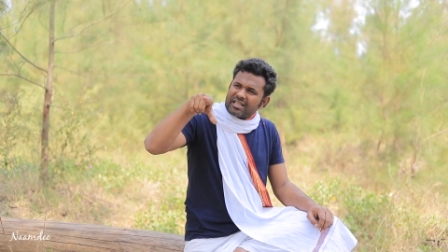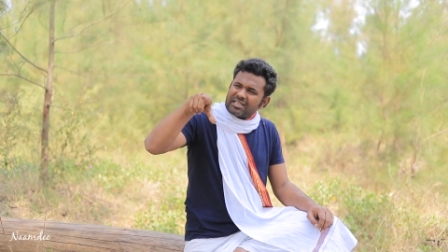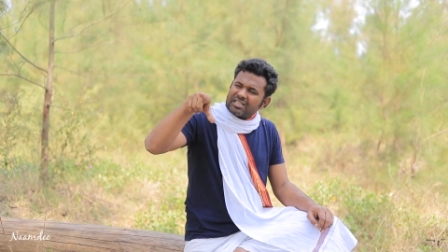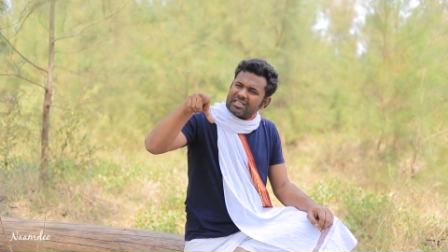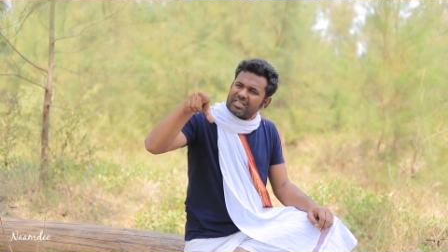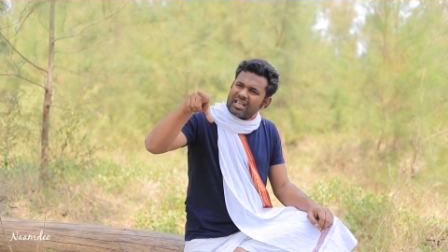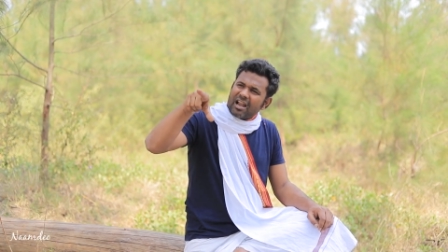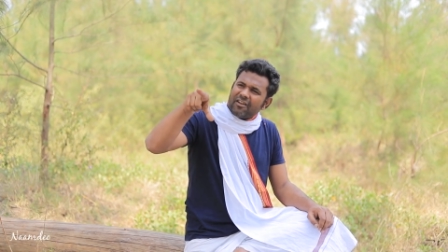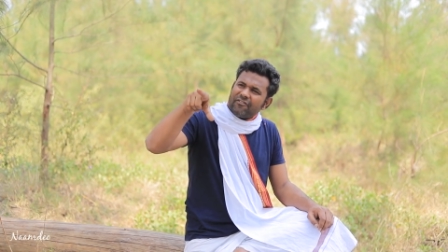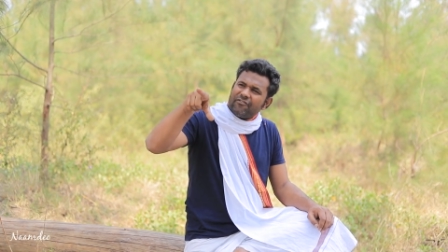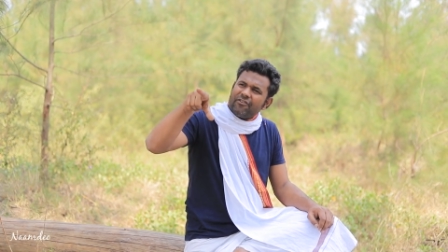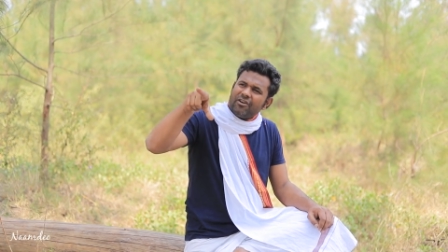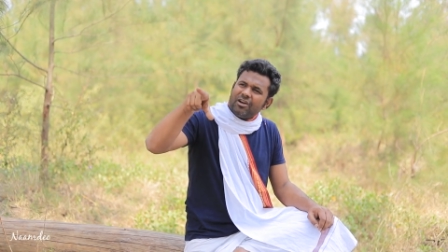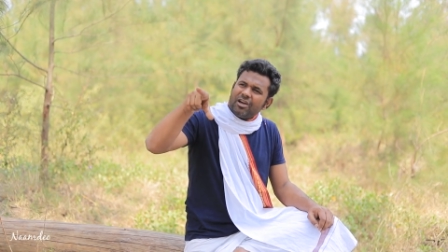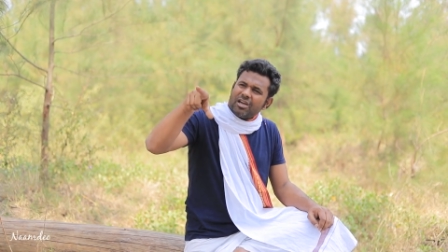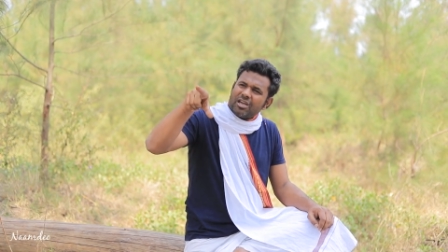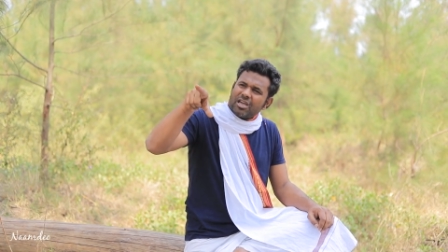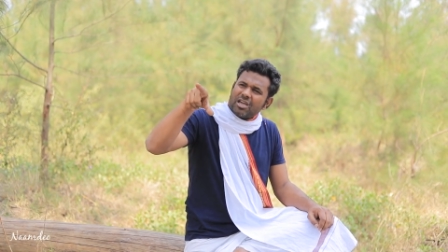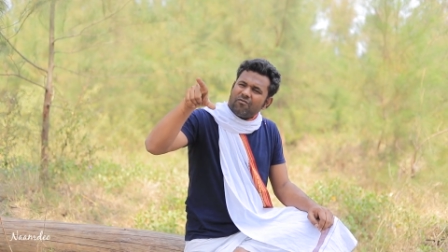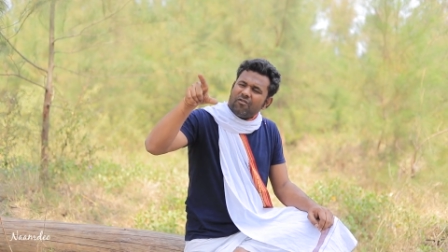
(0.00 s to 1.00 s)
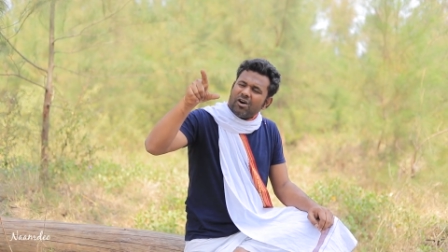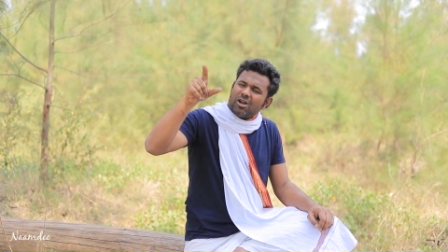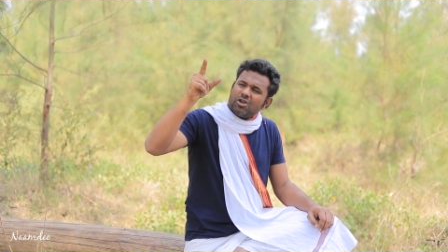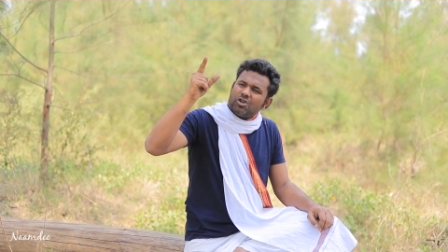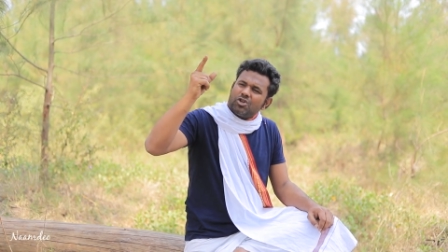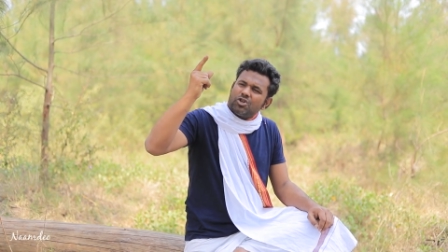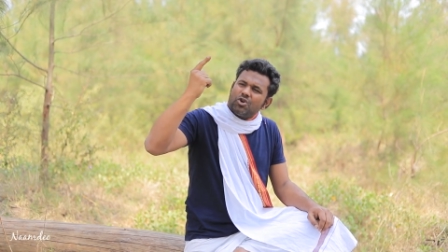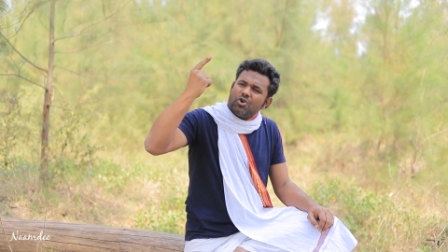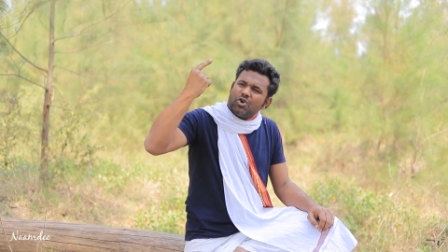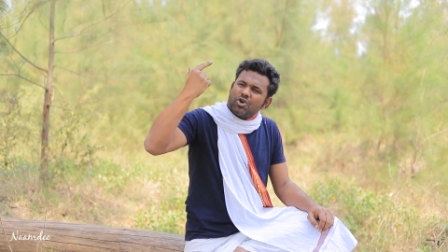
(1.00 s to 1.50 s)
as a self
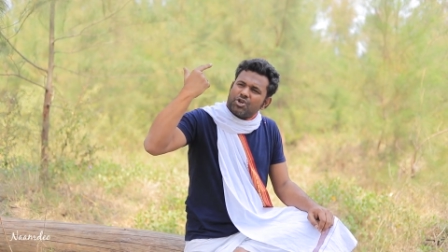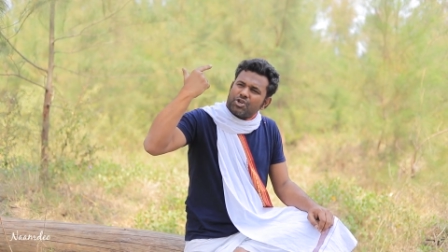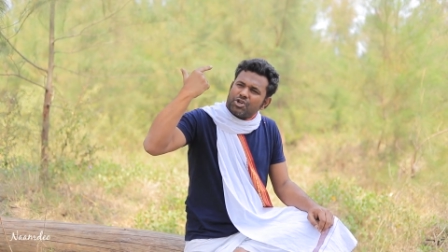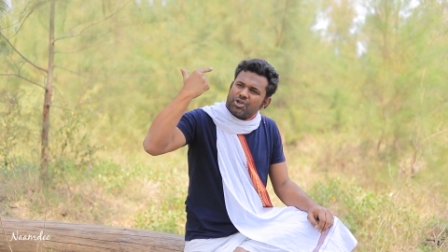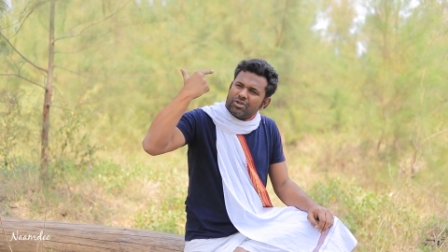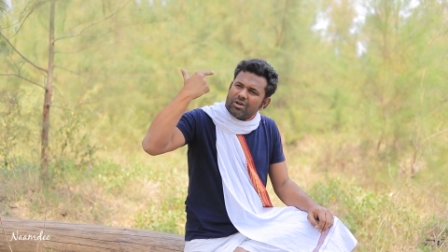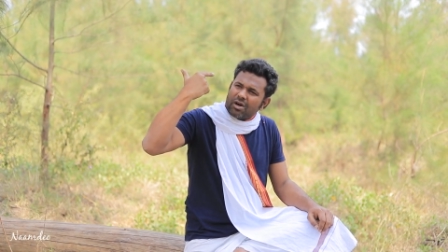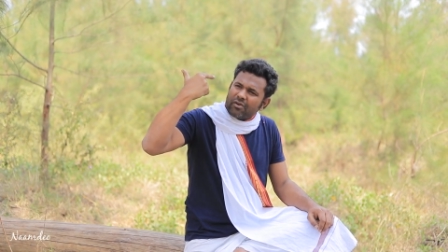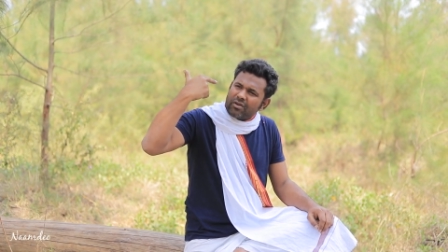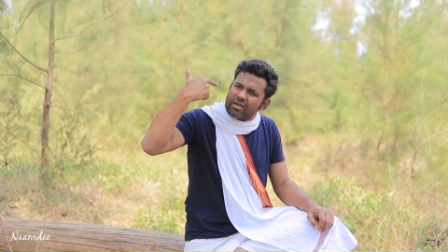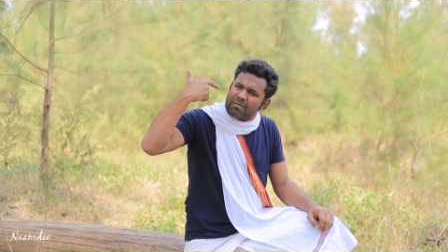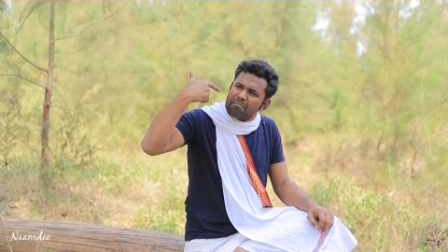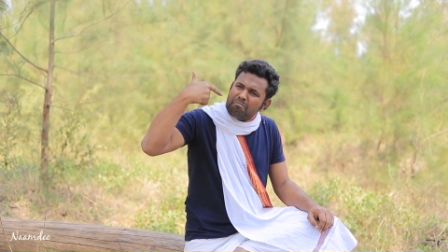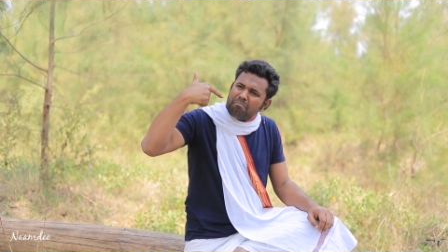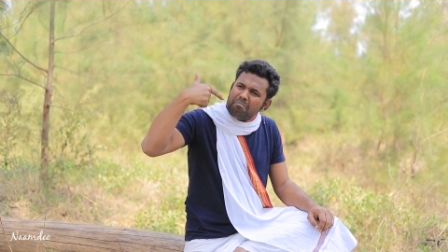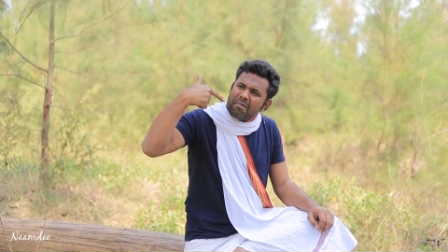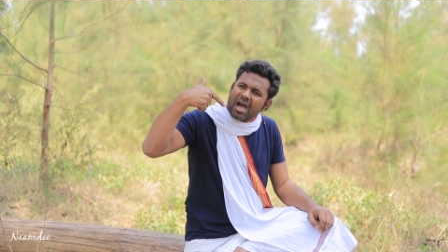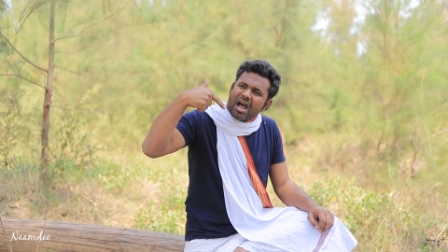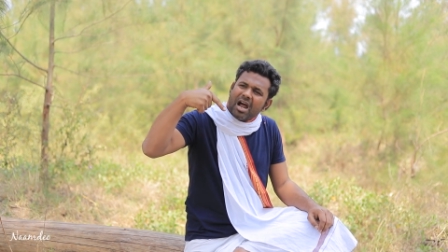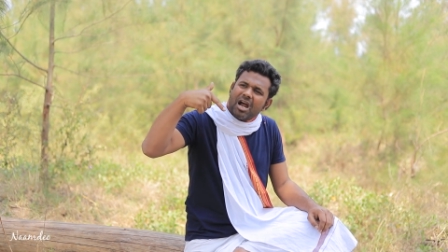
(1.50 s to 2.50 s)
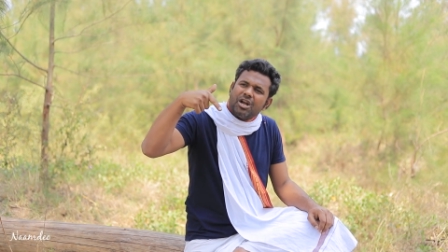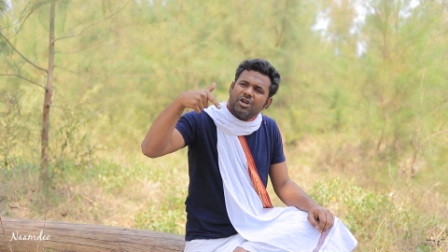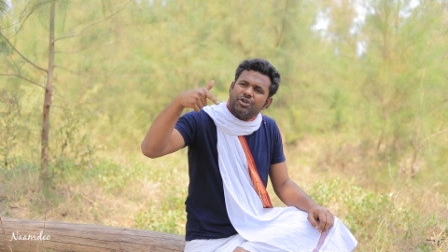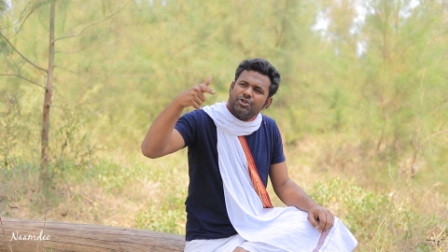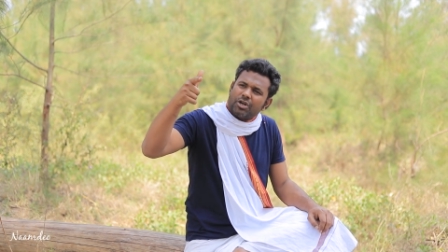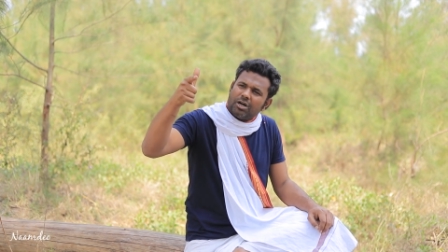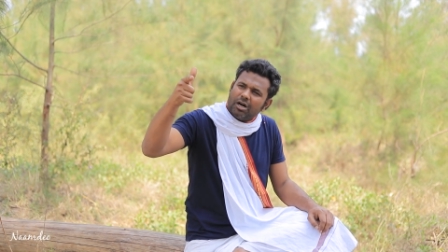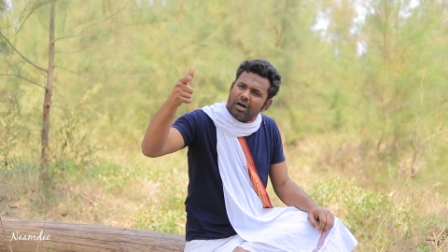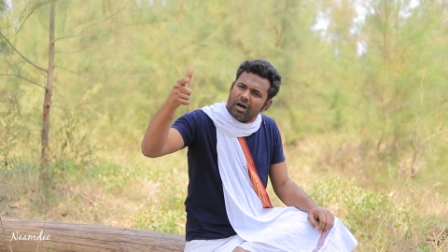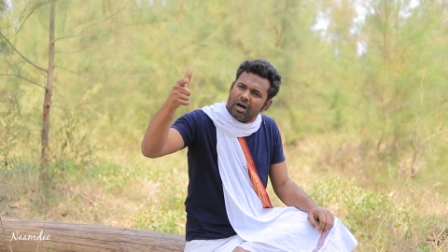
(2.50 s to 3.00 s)
evolutionary
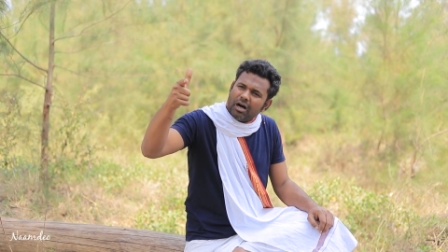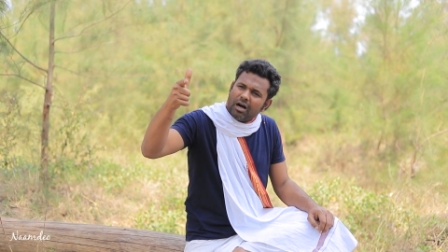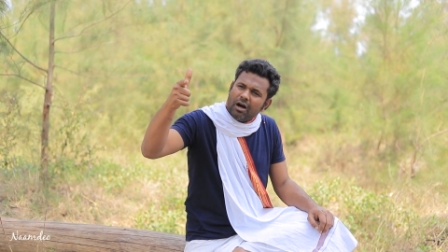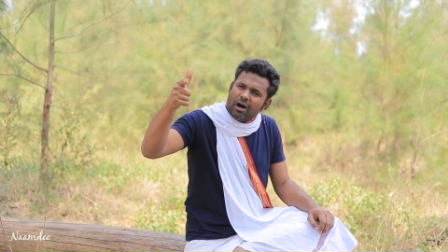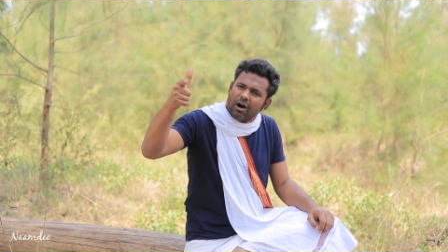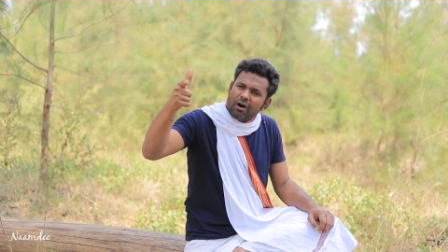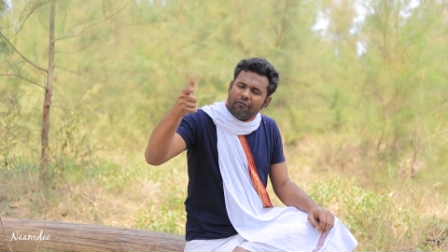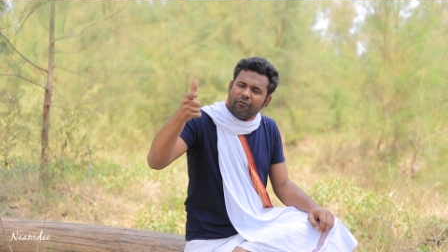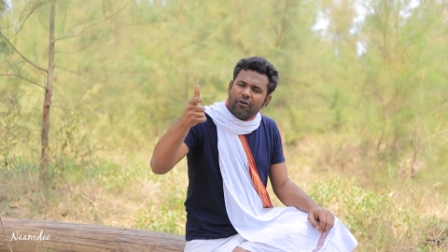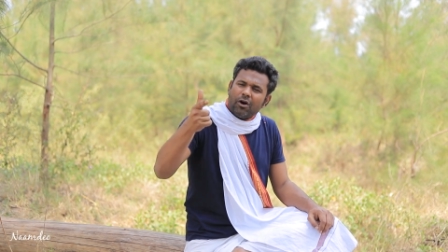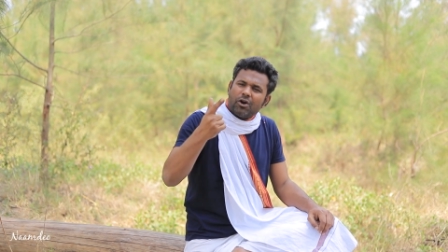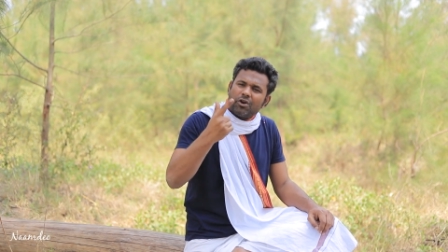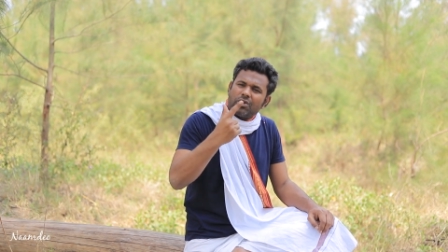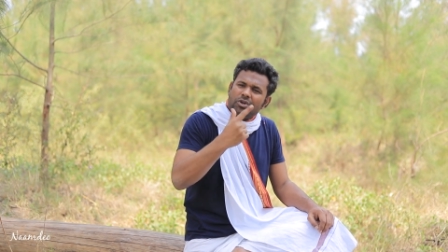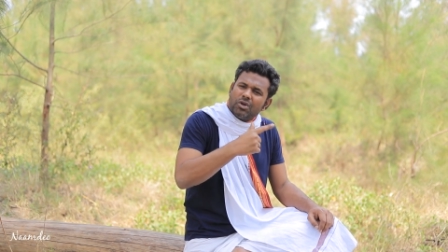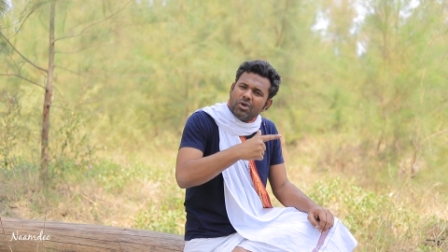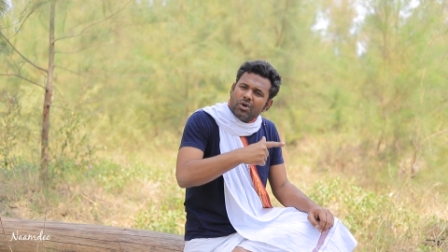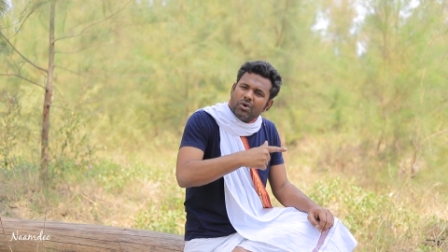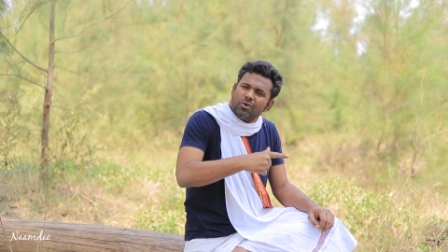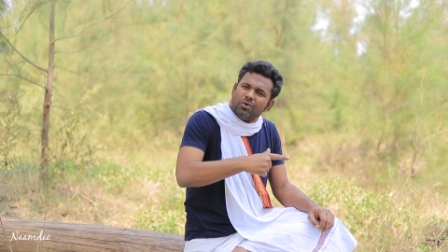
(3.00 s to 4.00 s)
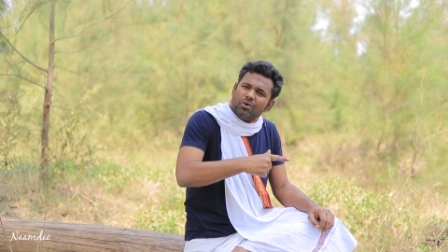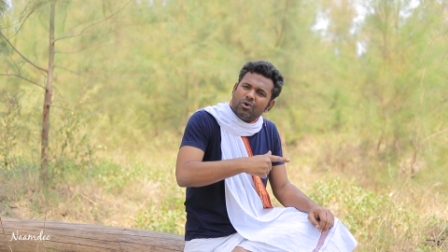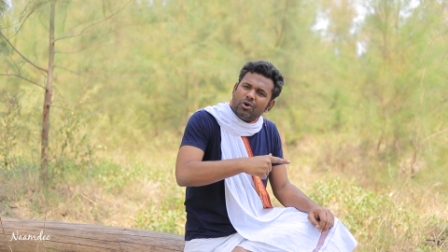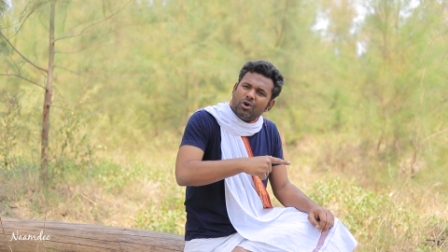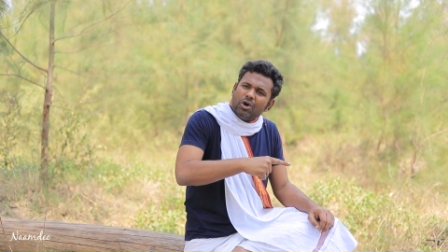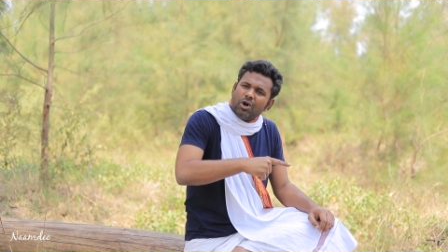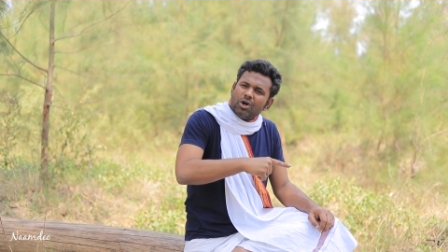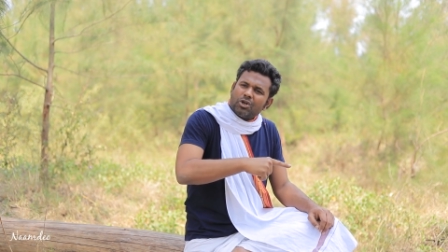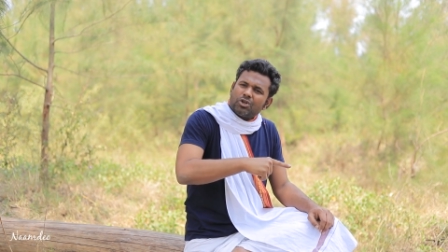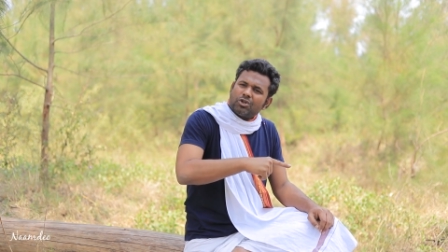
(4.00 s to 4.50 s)
measure for
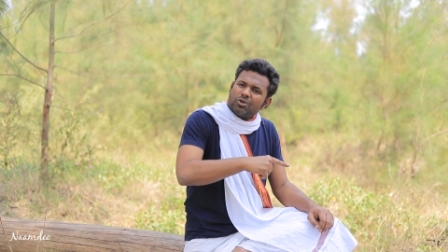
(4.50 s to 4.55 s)
you